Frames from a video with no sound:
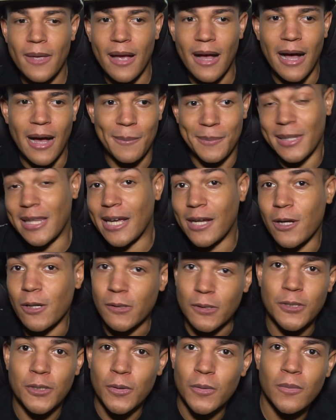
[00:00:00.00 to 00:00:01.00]
um, and that
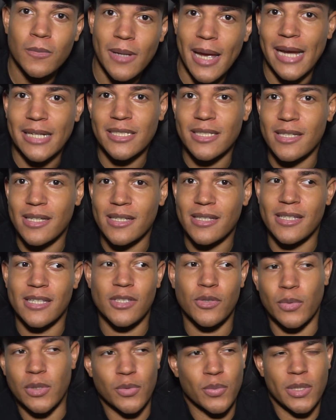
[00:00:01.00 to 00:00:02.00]
ghosts do actually
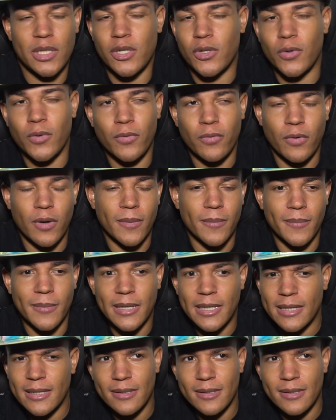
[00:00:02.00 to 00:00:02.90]
exist, which we knew from